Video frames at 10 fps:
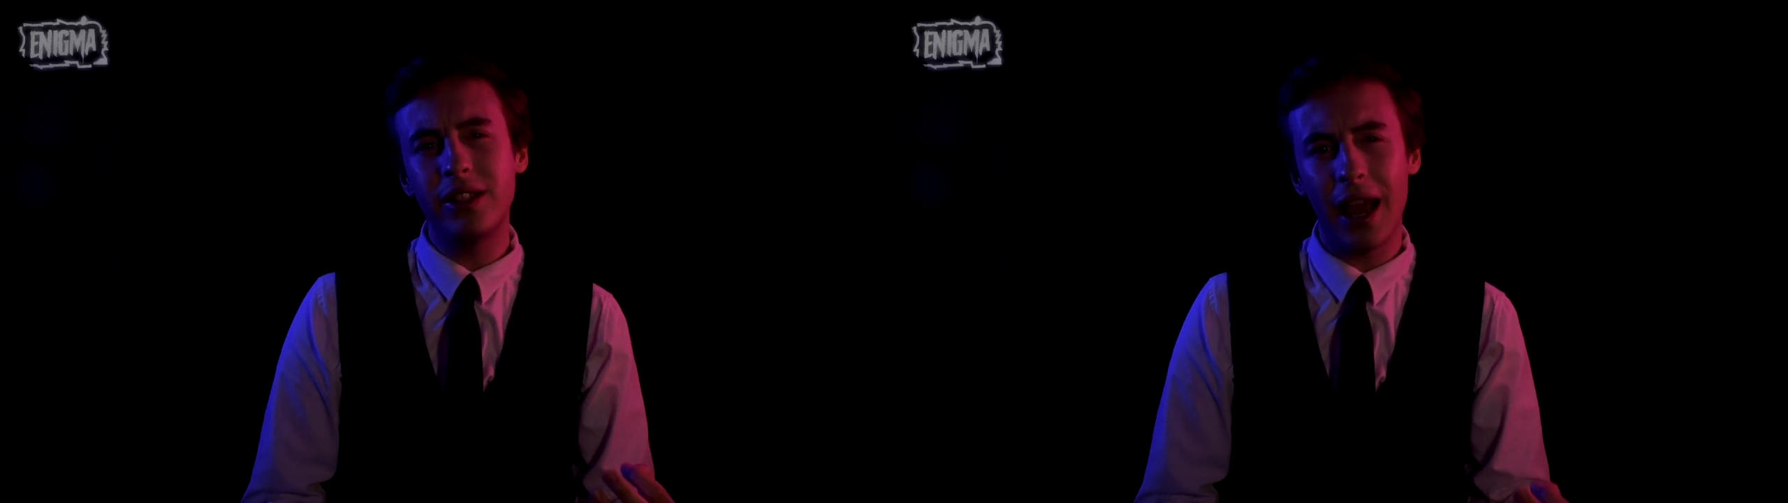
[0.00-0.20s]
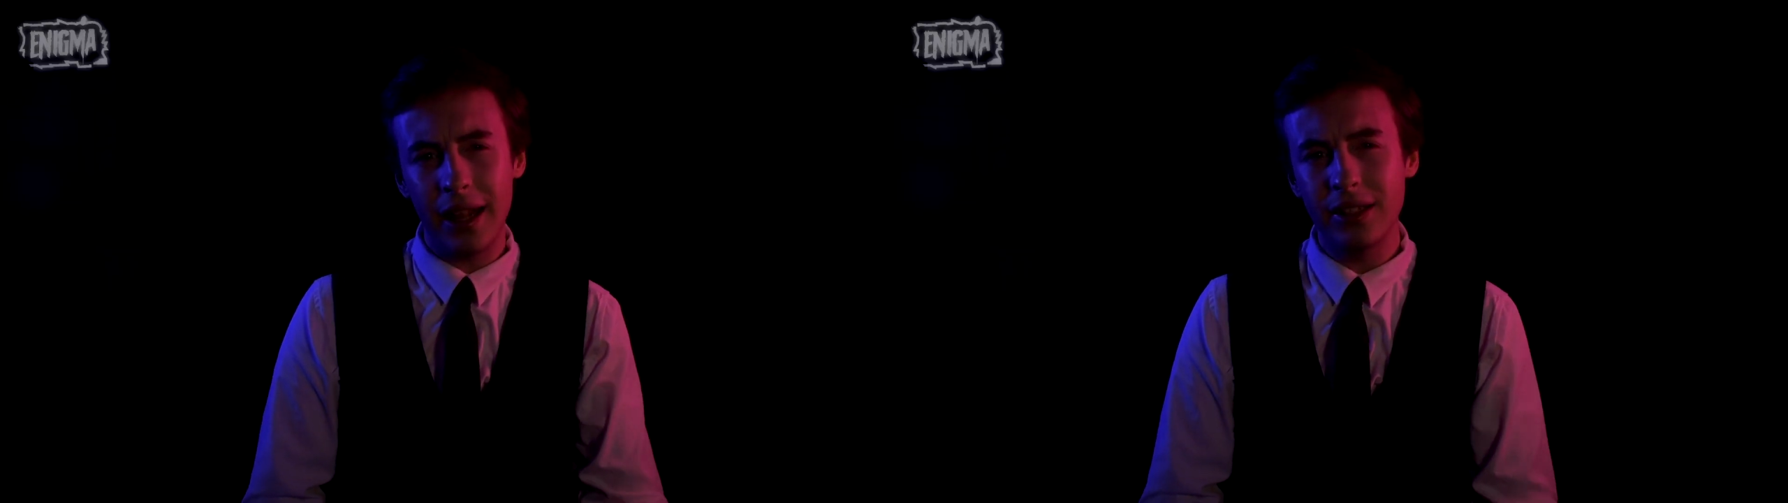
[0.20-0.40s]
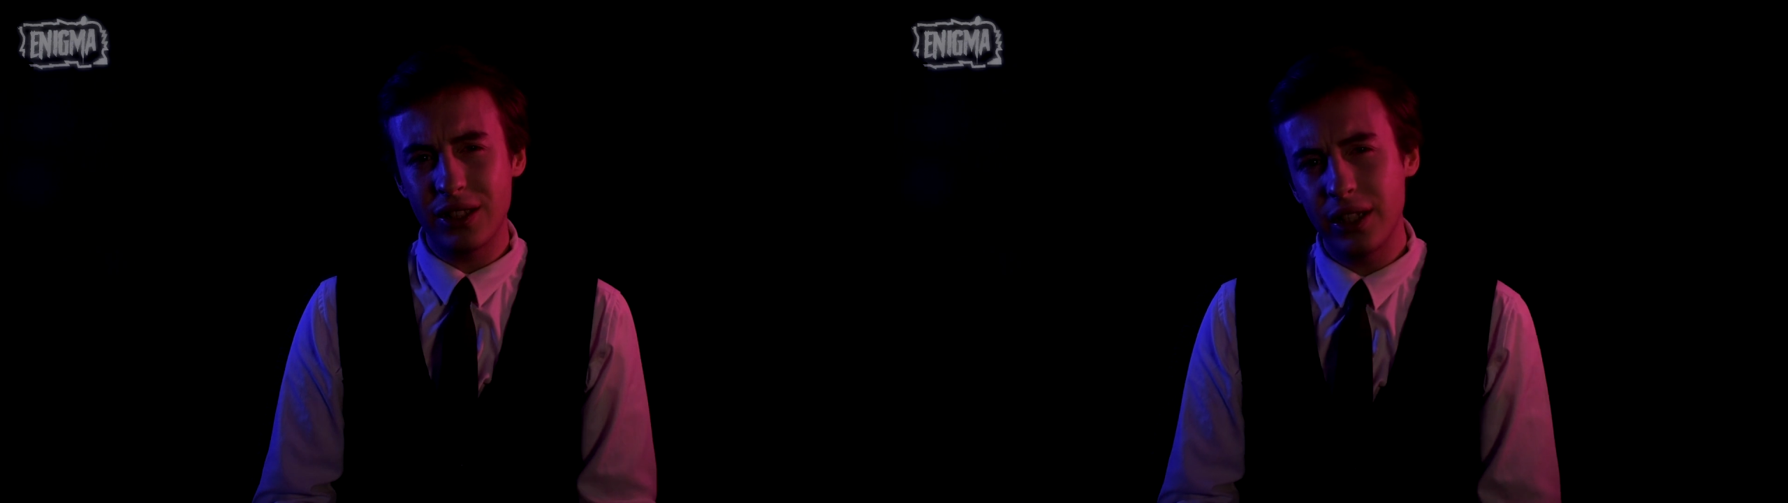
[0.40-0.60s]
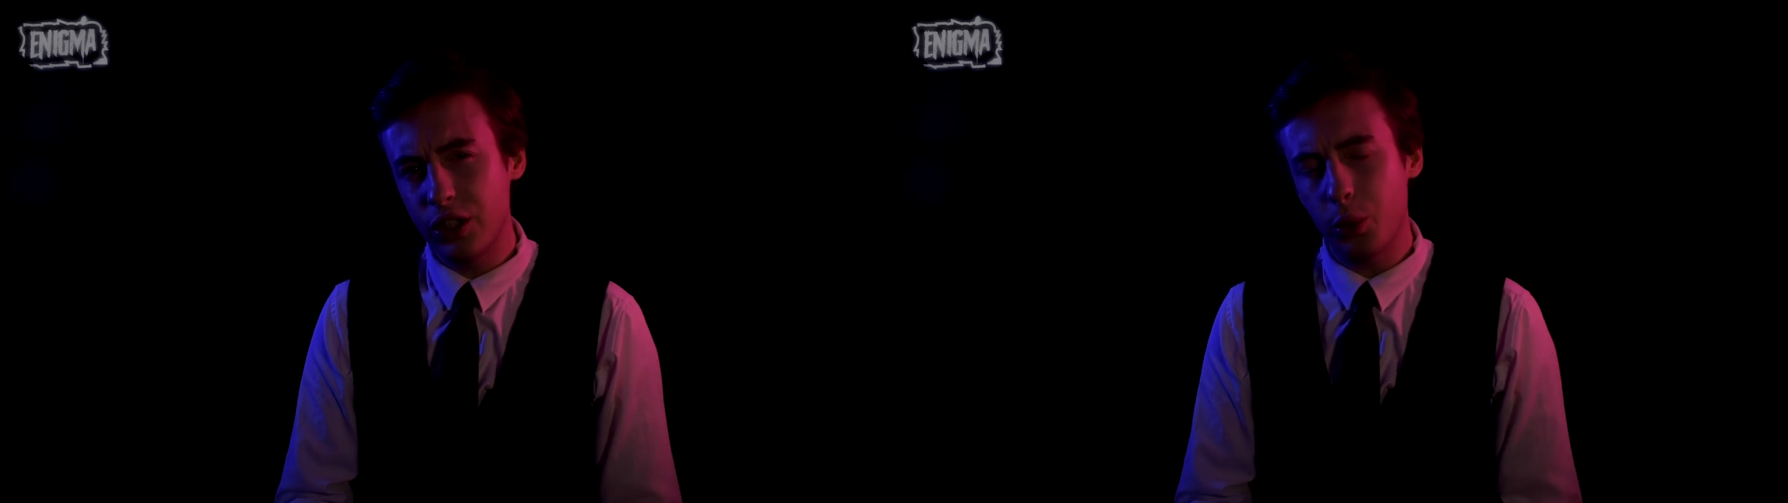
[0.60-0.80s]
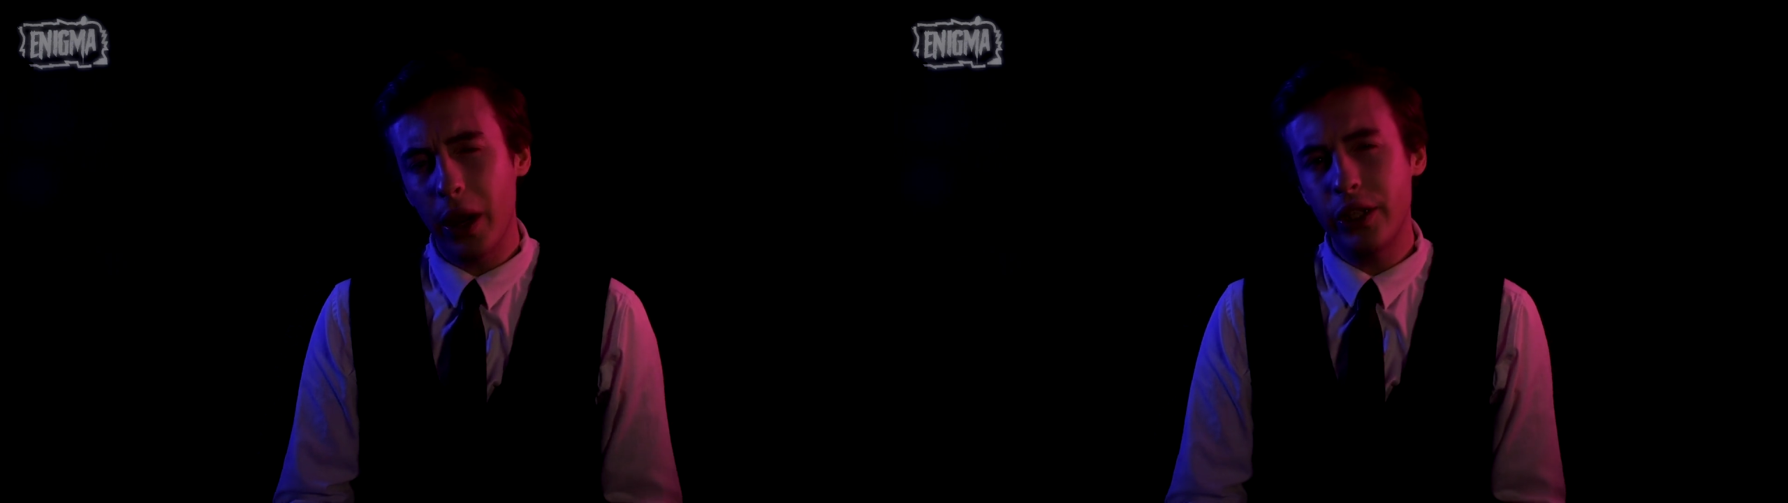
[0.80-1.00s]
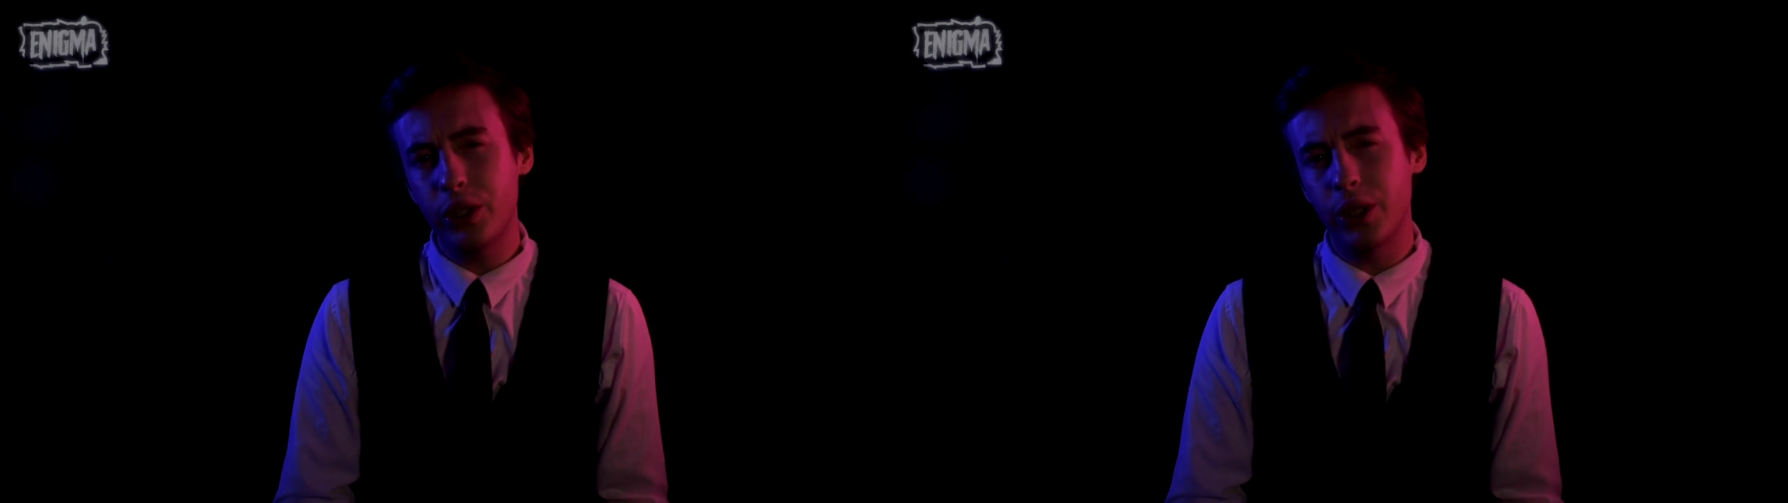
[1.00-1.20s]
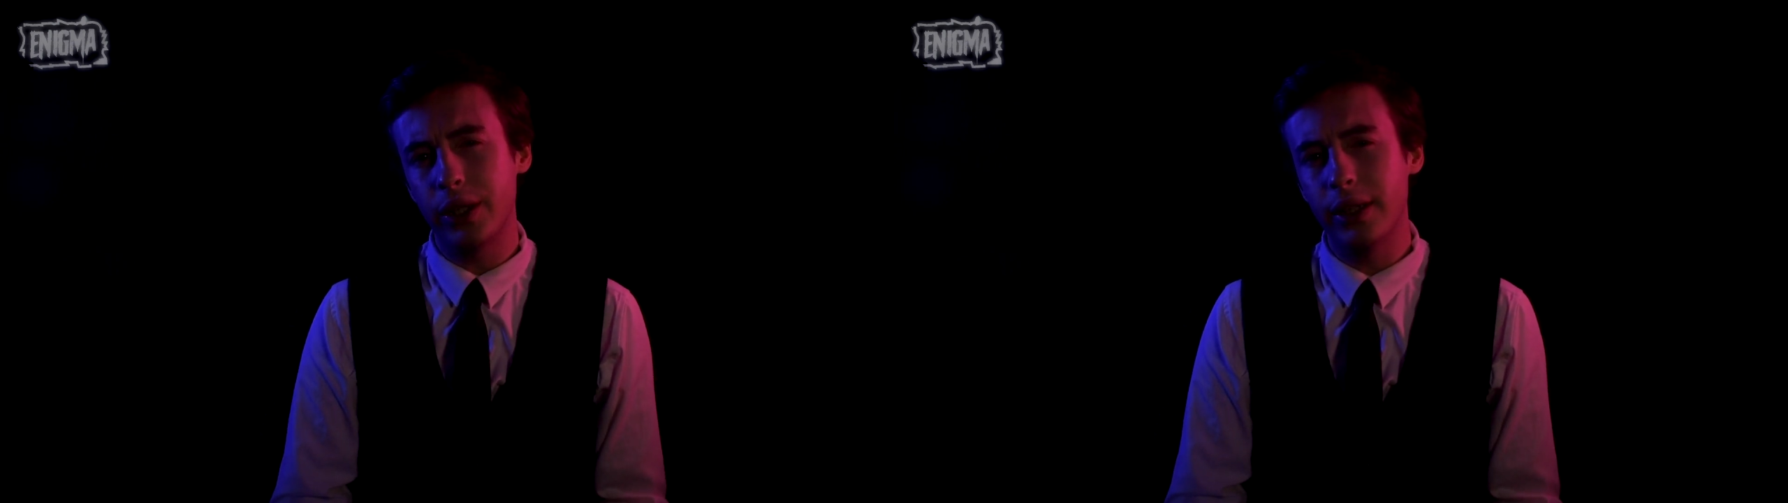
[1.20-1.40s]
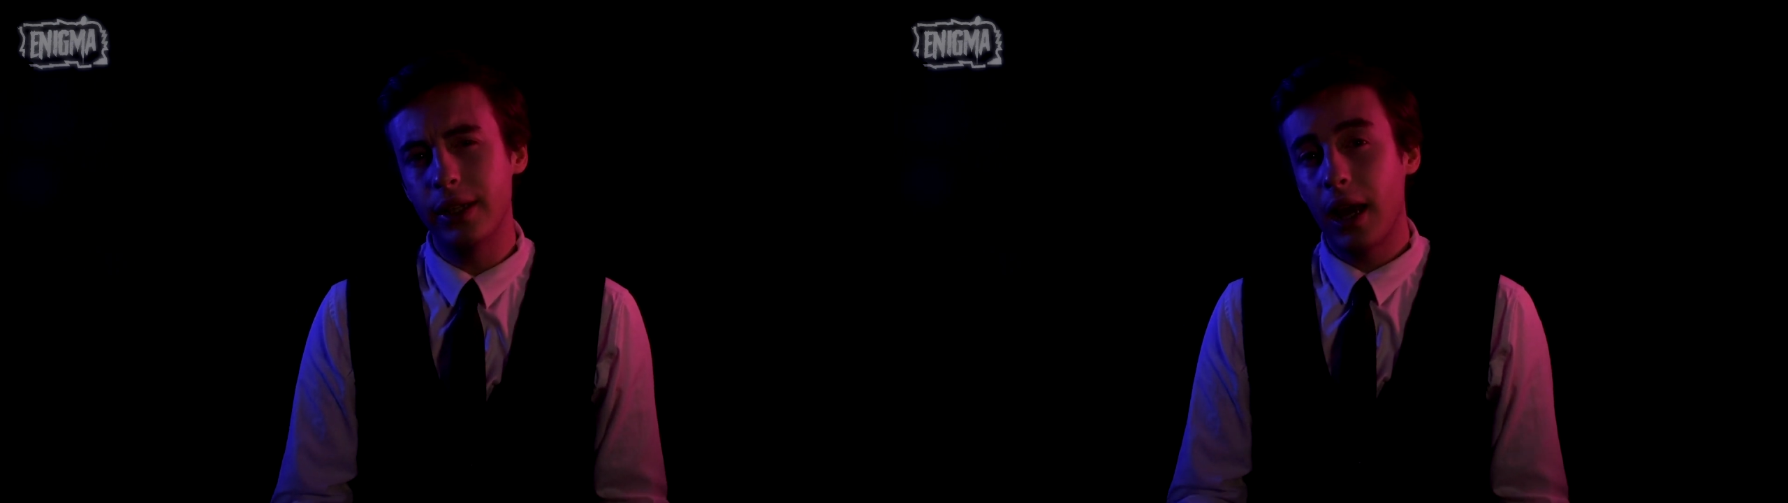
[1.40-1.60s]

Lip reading: tense situation,